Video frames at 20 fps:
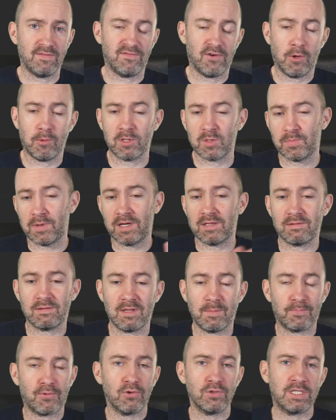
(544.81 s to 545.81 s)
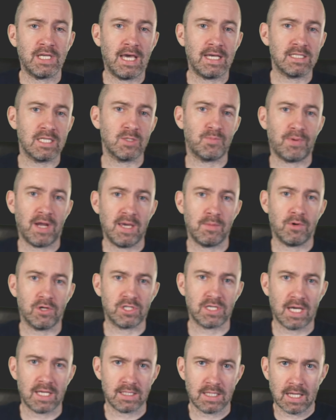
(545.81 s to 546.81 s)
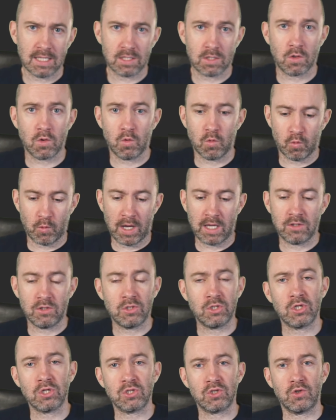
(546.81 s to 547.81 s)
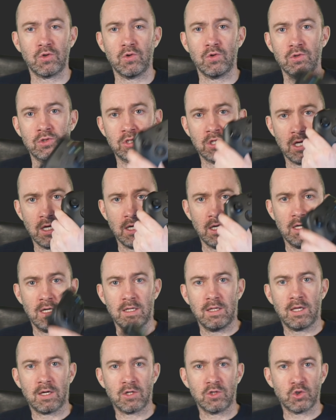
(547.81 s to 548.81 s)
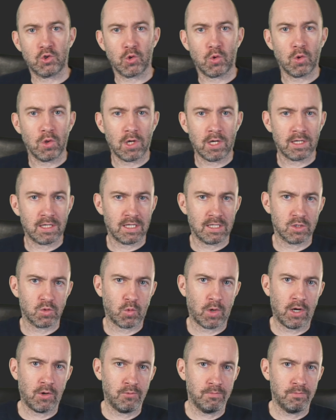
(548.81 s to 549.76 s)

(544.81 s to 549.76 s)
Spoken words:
straightforward, but the process is pretty much identical when you just use the controller as